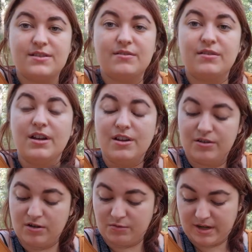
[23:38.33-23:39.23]
to
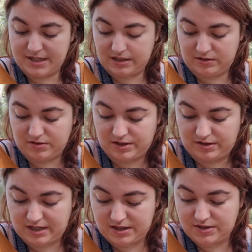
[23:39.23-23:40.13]
know where to look. You
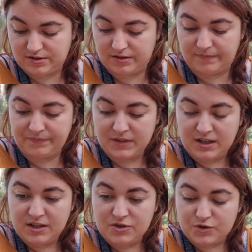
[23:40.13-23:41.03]
need to
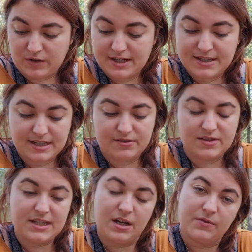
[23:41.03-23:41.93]
trust in
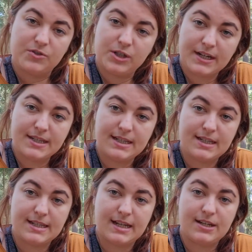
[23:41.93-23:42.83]
yourself, trust in
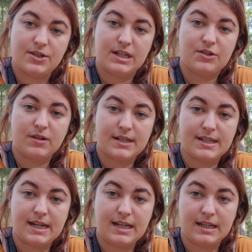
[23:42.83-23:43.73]
this energy, trust
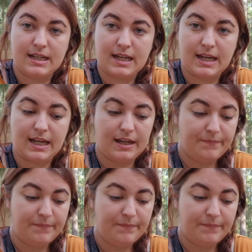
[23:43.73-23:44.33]
in the